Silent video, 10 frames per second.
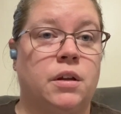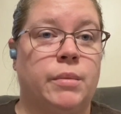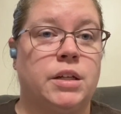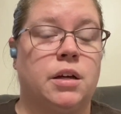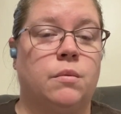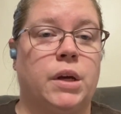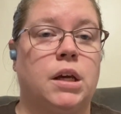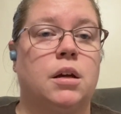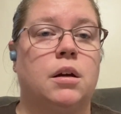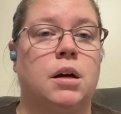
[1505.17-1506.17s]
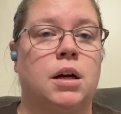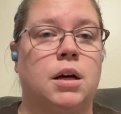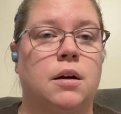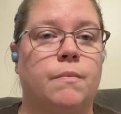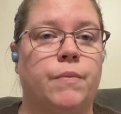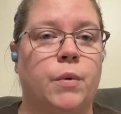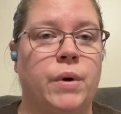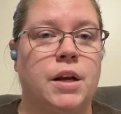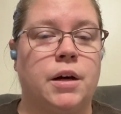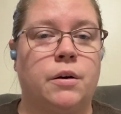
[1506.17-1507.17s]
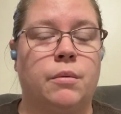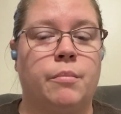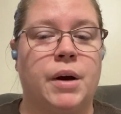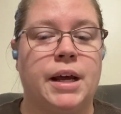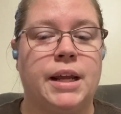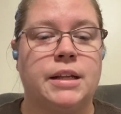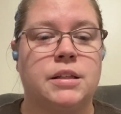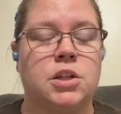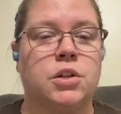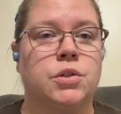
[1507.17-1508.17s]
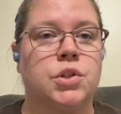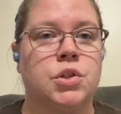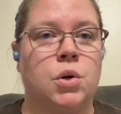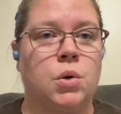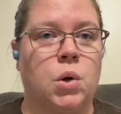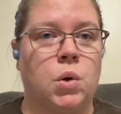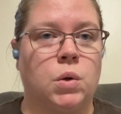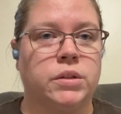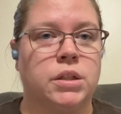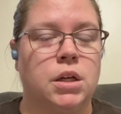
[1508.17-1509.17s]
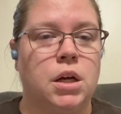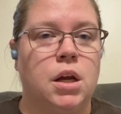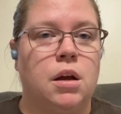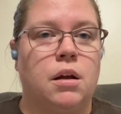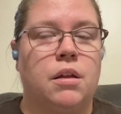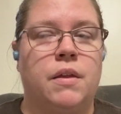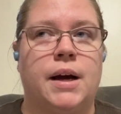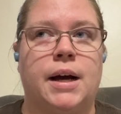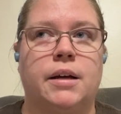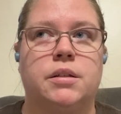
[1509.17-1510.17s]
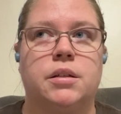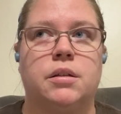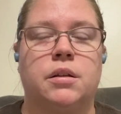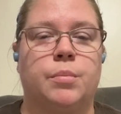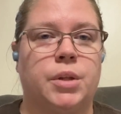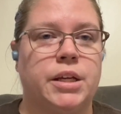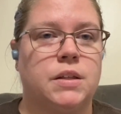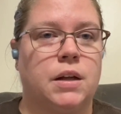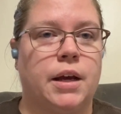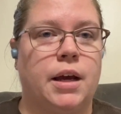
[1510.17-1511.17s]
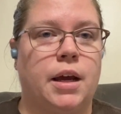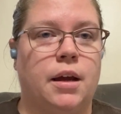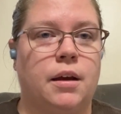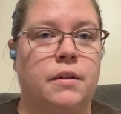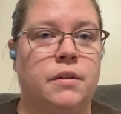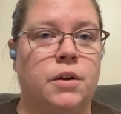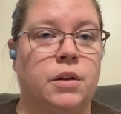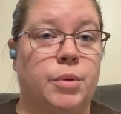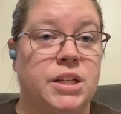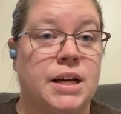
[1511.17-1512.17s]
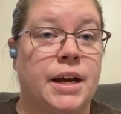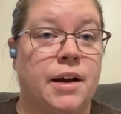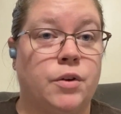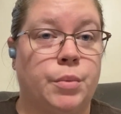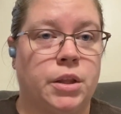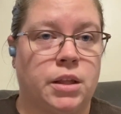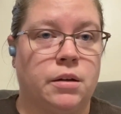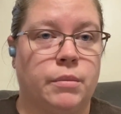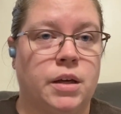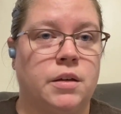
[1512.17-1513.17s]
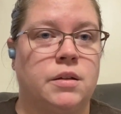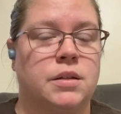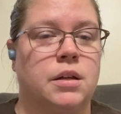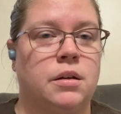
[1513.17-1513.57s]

my 10-week window, but it's still so cold that the only place I have to put them is